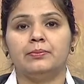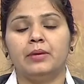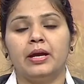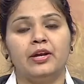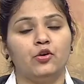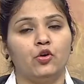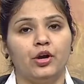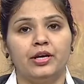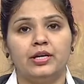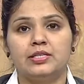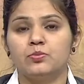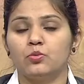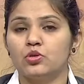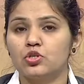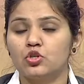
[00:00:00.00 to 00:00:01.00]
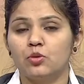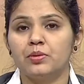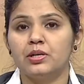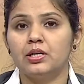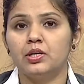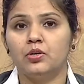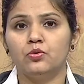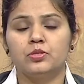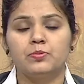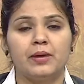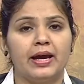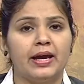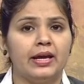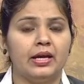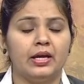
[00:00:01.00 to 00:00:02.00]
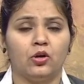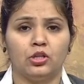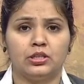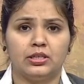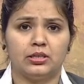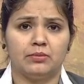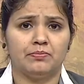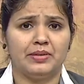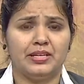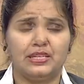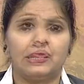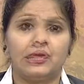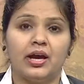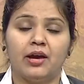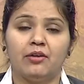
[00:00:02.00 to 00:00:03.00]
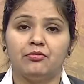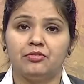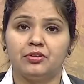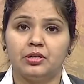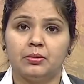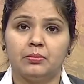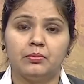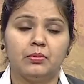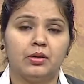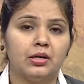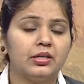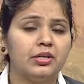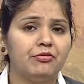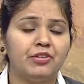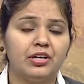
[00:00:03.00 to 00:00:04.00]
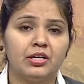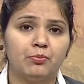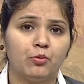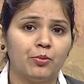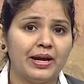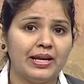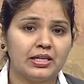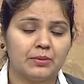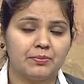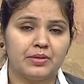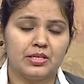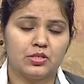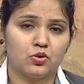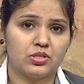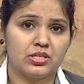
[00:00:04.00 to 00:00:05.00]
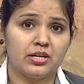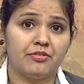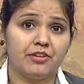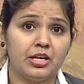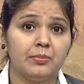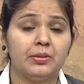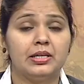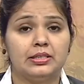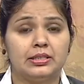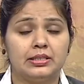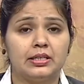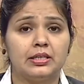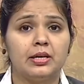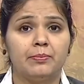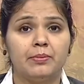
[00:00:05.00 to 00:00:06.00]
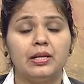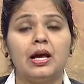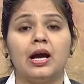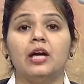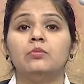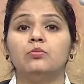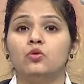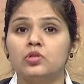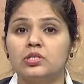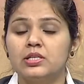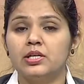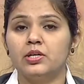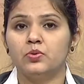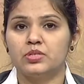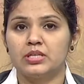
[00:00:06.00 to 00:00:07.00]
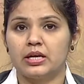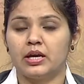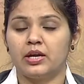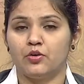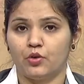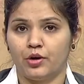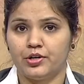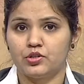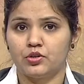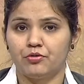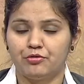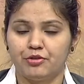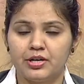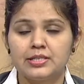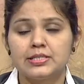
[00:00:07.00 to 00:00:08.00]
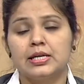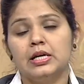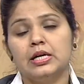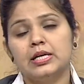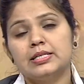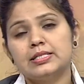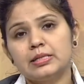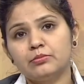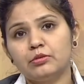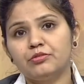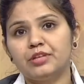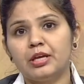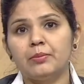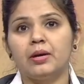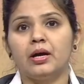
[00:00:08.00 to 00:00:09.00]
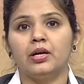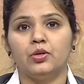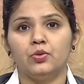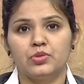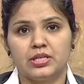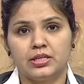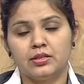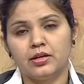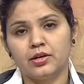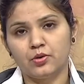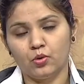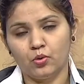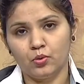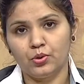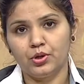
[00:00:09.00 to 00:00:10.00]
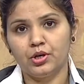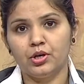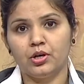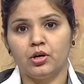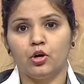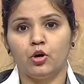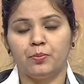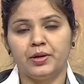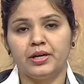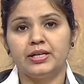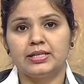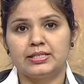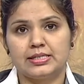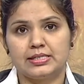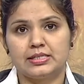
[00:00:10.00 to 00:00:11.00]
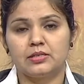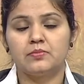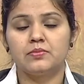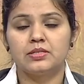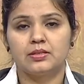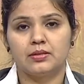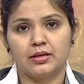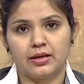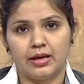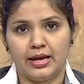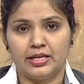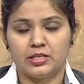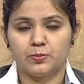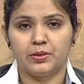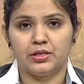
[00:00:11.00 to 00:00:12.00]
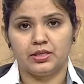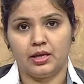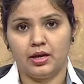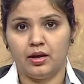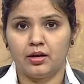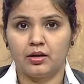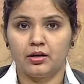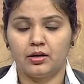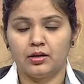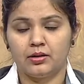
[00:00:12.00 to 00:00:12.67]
Android is most commonly used by all the companies who have different mobile companies. Those are available other than Apple are mostly using Android softwares. Some of them are using their own operating systems as per their